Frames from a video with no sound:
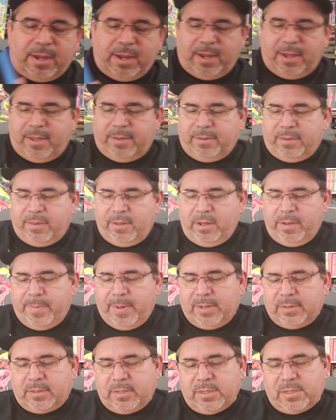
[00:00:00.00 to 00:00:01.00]
And the thing
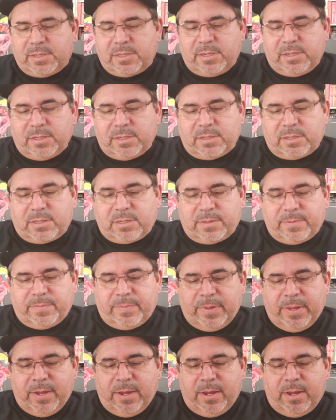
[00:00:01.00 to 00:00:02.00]
about this is,
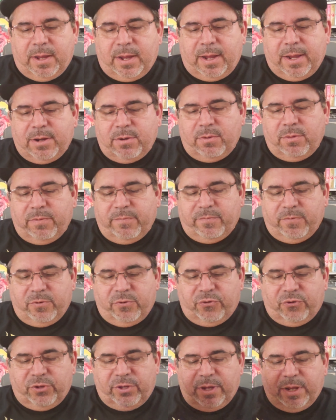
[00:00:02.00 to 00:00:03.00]
I know the
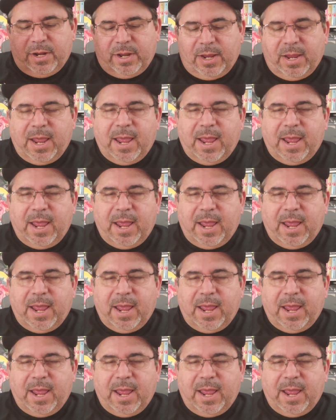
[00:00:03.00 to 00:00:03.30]
version that I